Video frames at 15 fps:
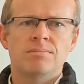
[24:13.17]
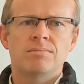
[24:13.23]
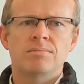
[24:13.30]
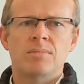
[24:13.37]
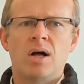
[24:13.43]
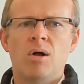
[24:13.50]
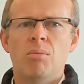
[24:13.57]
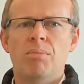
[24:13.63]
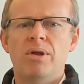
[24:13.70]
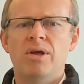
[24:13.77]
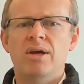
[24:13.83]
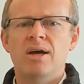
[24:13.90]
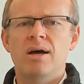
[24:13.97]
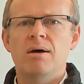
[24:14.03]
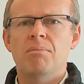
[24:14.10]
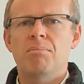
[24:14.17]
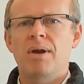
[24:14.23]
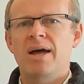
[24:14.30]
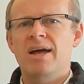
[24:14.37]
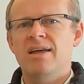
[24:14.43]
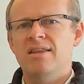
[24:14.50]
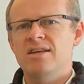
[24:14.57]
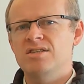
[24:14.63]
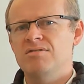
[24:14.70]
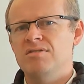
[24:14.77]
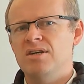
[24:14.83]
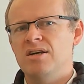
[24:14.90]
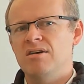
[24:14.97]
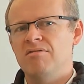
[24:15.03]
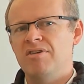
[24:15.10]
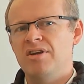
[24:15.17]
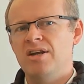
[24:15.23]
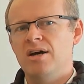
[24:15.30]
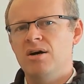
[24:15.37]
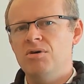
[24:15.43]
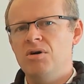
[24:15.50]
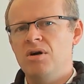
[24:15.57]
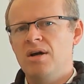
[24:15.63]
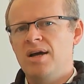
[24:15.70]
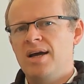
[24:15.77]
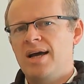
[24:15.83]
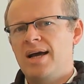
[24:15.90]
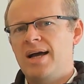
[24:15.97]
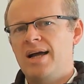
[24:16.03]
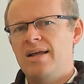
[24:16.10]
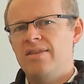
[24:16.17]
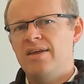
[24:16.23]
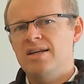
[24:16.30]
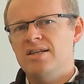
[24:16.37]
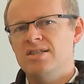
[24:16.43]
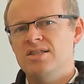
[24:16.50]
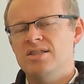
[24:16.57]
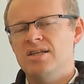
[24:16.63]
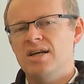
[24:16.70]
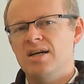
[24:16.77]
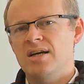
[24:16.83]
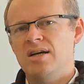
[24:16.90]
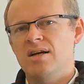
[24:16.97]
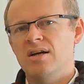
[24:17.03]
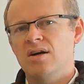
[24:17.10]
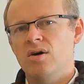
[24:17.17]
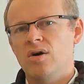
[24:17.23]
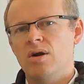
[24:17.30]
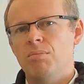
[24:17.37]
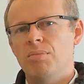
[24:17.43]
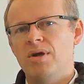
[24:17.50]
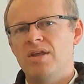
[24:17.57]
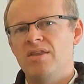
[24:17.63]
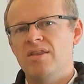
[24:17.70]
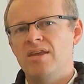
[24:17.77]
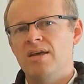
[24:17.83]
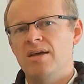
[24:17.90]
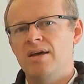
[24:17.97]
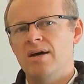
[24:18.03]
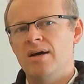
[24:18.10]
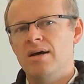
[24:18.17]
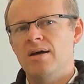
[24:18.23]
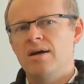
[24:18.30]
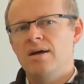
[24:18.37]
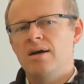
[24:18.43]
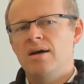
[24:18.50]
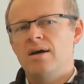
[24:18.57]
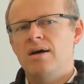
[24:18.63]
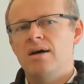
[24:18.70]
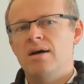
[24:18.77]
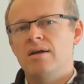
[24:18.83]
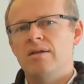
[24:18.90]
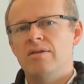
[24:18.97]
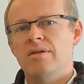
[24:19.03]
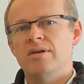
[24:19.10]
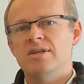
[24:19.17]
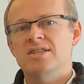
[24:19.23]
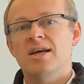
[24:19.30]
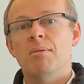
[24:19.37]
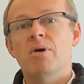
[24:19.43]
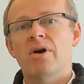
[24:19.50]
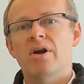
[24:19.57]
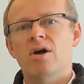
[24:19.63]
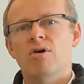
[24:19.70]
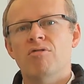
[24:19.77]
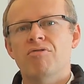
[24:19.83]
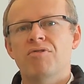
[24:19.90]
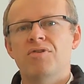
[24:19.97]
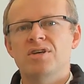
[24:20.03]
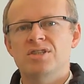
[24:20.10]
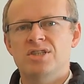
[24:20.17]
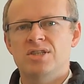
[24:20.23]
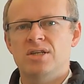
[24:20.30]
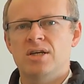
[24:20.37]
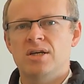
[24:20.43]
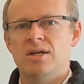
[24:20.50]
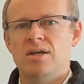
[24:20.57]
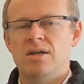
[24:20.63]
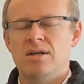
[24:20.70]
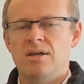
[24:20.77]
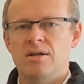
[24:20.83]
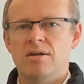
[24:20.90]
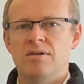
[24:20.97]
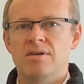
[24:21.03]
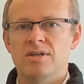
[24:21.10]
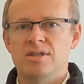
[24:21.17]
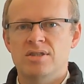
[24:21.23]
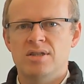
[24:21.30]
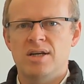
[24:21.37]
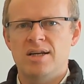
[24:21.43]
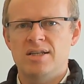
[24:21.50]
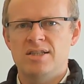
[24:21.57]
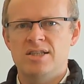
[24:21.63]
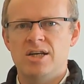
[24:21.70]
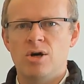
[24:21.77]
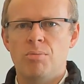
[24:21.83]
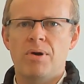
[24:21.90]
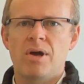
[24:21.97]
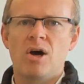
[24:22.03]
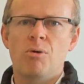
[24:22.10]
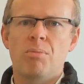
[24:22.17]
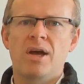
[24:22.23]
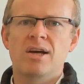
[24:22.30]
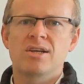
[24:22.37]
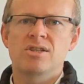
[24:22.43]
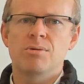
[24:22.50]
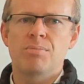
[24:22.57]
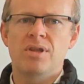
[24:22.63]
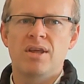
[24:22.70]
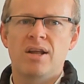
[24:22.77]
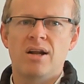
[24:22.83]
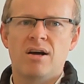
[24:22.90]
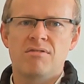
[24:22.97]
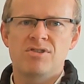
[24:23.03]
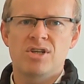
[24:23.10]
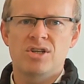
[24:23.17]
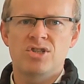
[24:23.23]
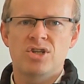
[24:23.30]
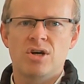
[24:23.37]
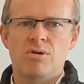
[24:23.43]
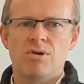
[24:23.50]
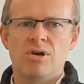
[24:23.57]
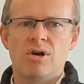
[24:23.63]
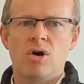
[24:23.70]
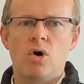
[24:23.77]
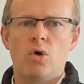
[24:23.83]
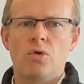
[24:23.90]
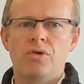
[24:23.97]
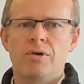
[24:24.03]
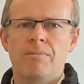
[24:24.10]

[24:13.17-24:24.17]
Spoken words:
I'll be playing this video, and that's gonna be the summary of this this COP, OP, XOP that I've just shown in gold.